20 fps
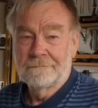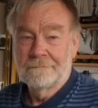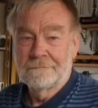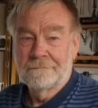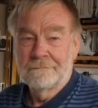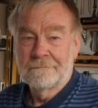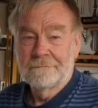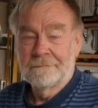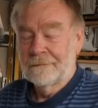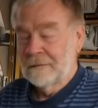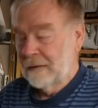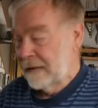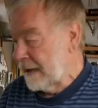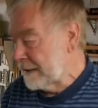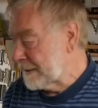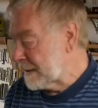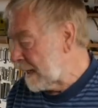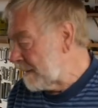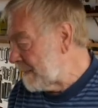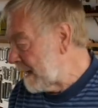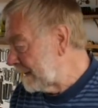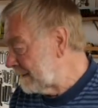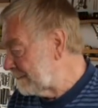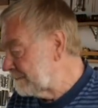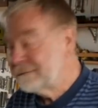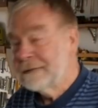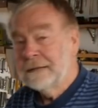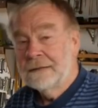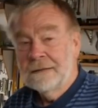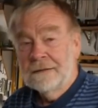of it. Okay, mate.
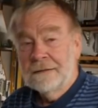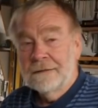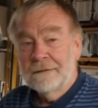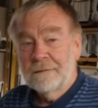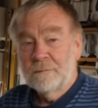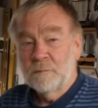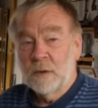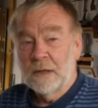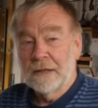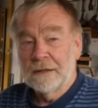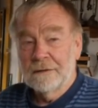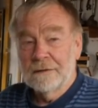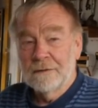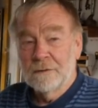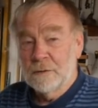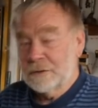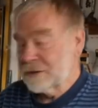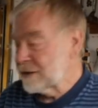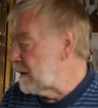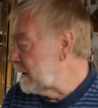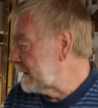Well, it looks